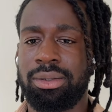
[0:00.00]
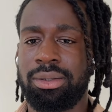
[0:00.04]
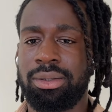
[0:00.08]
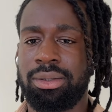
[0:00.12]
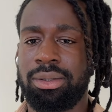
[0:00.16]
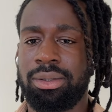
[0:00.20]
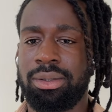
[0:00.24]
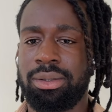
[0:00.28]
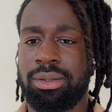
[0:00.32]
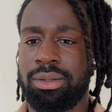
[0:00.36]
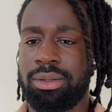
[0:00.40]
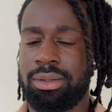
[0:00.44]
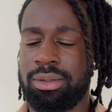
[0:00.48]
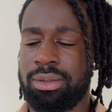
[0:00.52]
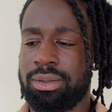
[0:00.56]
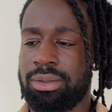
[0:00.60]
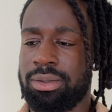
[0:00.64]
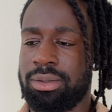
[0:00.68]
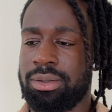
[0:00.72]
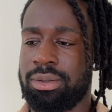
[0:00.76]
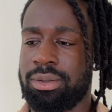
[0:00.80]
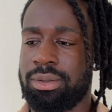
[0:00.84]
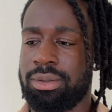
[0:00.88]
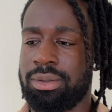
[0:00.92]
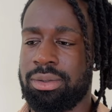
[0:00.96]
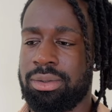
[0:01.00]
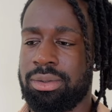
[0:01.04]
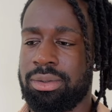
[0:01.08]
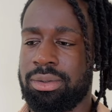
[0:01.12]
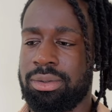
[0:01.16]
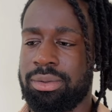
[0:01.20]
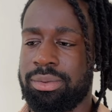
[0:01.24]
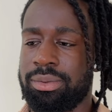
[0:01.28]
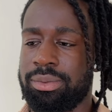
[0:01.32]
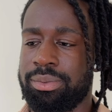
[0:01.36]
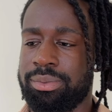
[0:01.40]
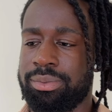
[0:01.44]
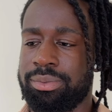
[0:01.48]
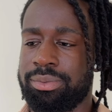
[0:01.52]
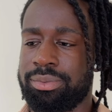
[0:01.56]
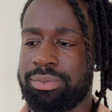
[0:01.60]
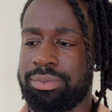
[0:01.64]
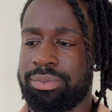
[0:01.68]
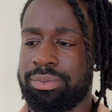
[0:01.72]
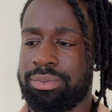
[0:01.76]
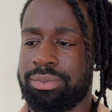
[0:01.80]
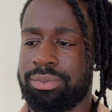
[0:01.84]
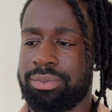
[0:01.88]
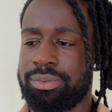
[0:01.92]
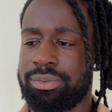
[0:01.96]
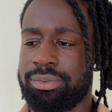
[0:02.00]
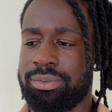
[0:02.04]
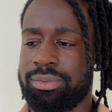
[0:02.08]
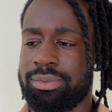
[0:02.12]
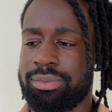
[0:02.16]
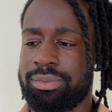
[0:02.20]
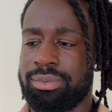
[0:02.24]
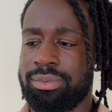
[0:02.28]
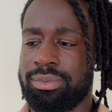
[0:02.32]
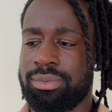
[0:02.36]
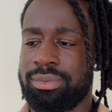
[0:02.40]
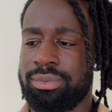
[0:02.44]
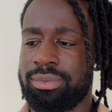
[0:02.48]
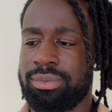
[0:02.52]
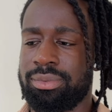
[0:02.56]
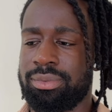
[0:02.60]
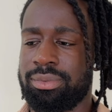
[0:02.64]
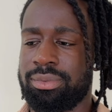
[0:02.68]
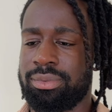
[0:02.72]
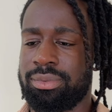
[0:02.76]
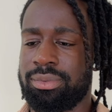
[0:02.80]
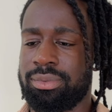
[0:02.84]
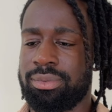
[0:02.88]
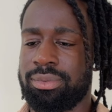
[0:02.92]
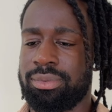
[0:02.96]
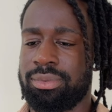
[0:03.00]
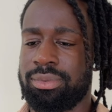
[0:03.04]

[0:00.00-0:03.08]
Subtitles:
Nothing is said.